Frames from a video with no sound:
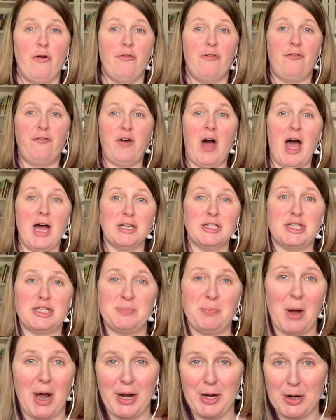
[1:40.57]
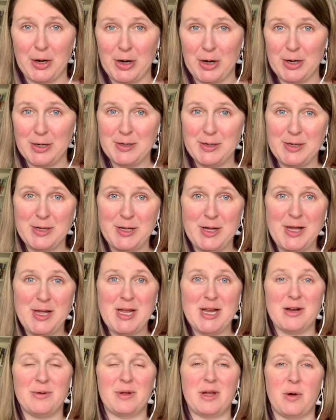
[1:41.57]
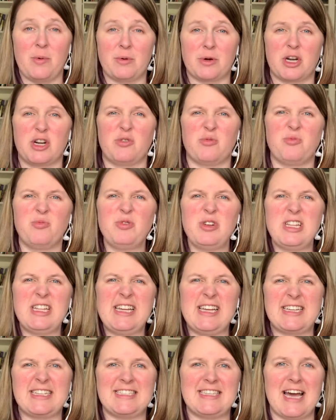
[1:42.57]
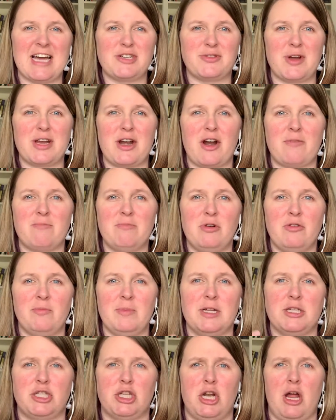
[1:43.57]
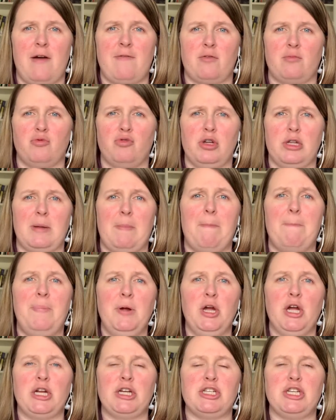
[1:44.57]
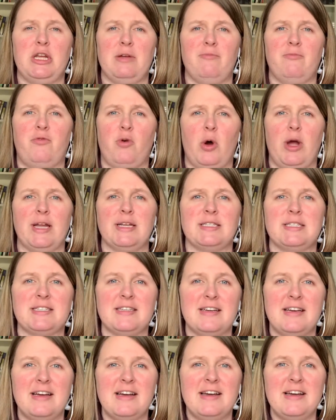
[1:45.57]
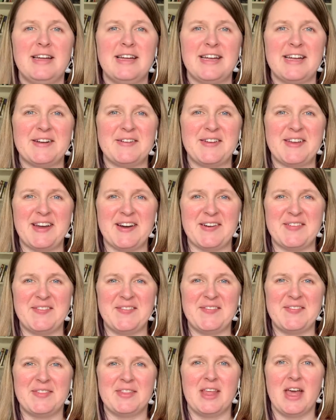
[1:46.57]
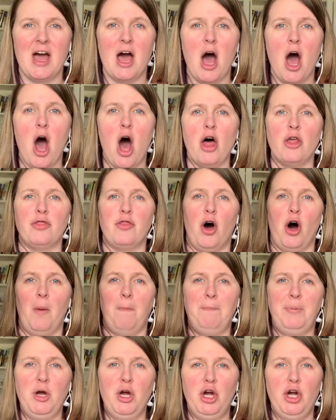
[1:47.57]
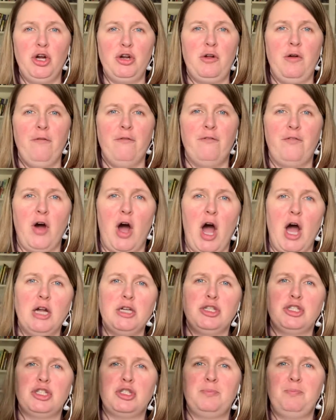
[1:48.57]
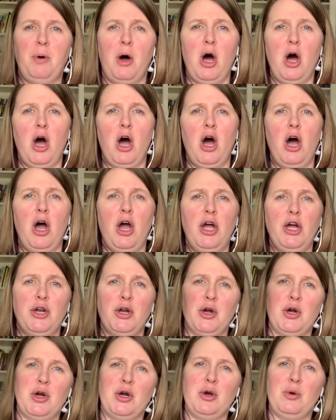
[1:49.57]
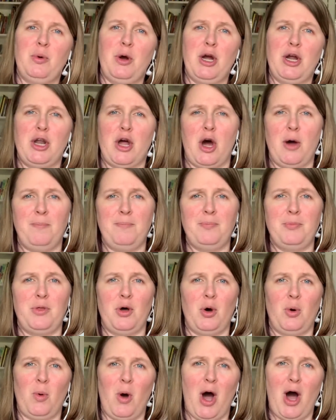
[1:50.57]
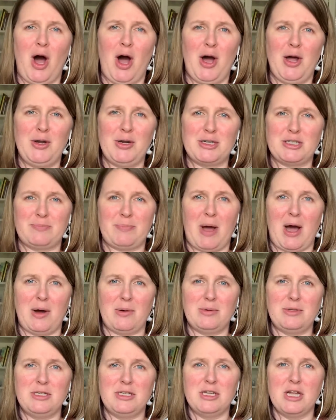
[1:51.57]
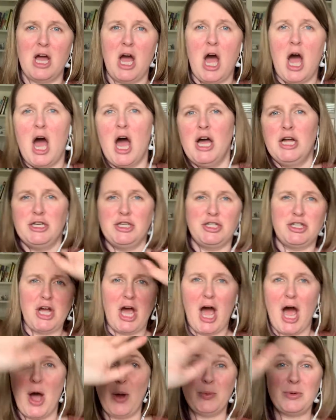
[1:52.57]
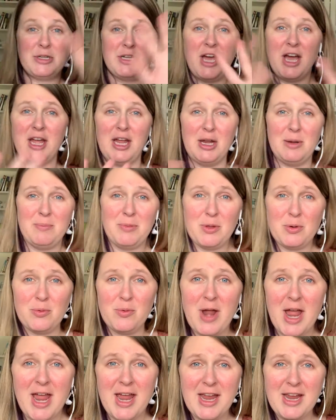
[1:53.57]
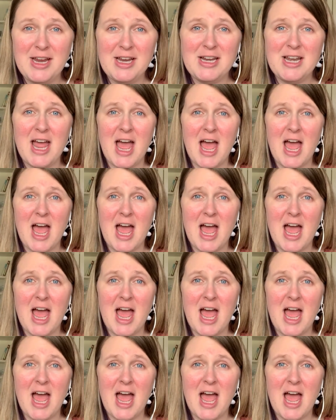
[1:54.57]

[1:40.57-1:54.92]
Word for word: Fat Spider. Here we go. We're going to really exaggerate our movements and have a really big, deep voice. Here we go. The big fat spider went up the water spout. Down came the rain